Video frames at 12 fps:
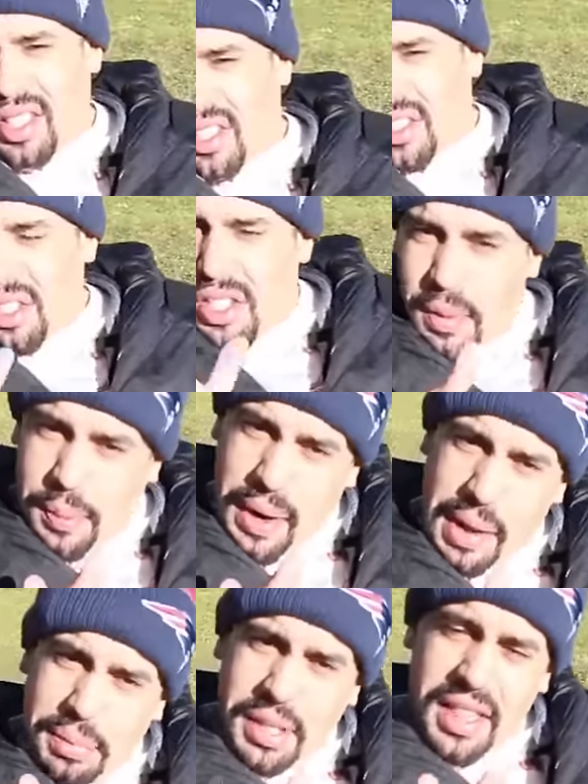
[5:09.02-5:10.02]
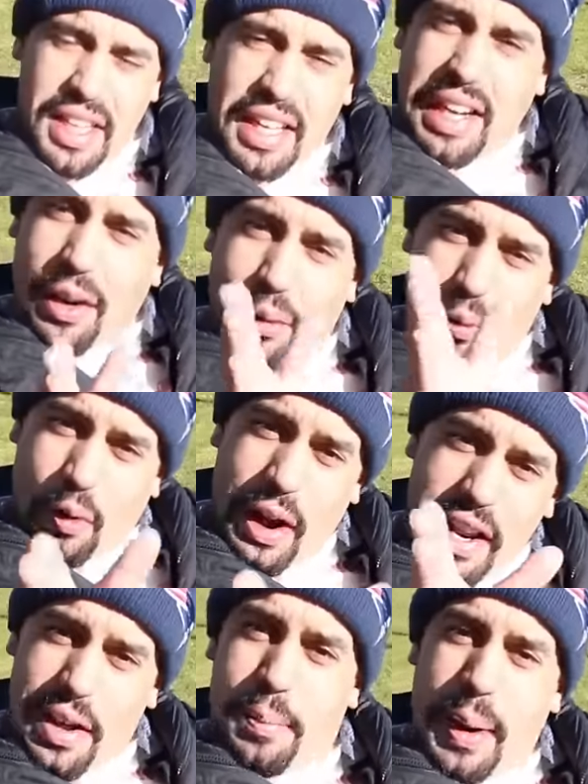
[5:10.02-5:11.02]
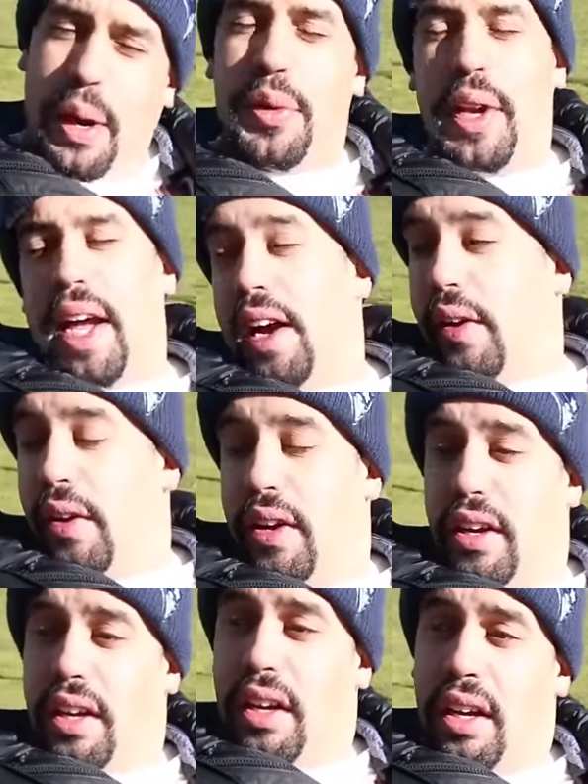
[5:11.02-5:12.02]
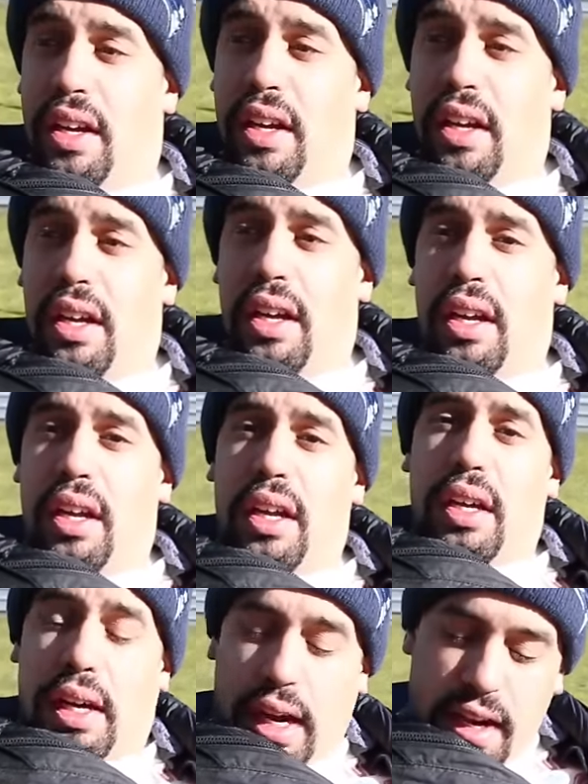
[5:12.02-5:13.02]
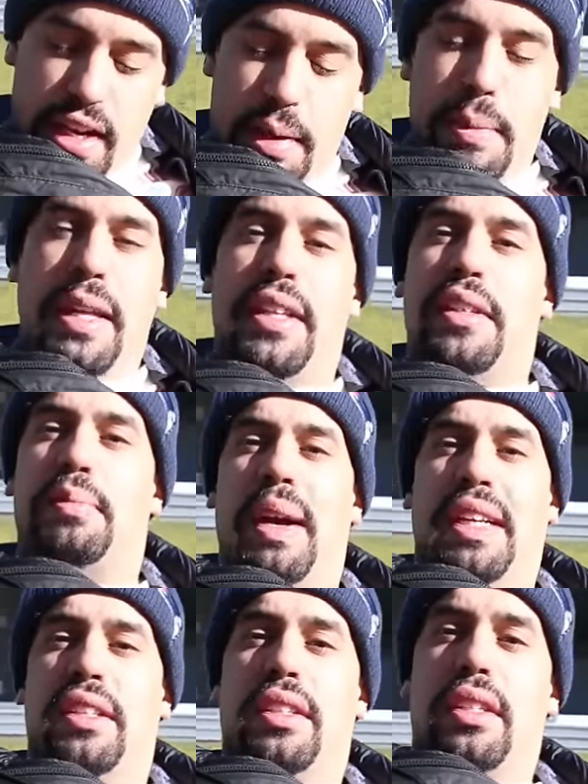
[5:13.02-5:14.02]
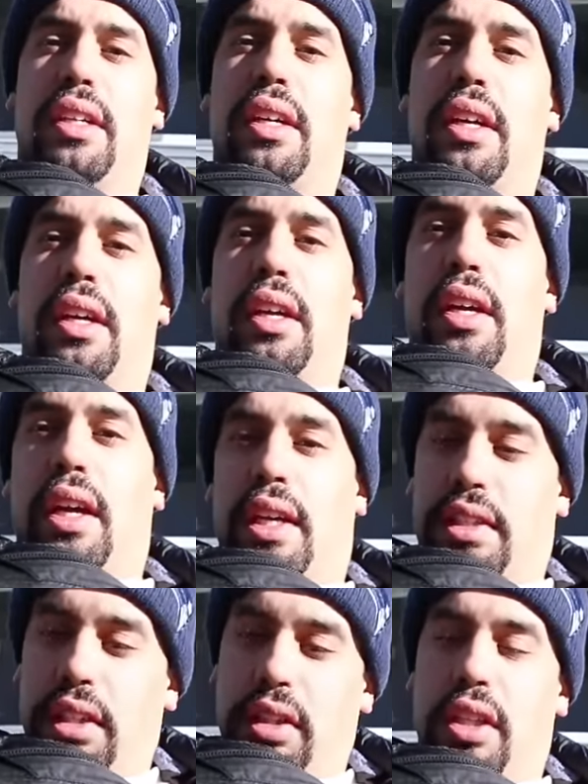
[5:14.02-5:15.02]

So you're probably thinking right about now, Kanye made this bench because it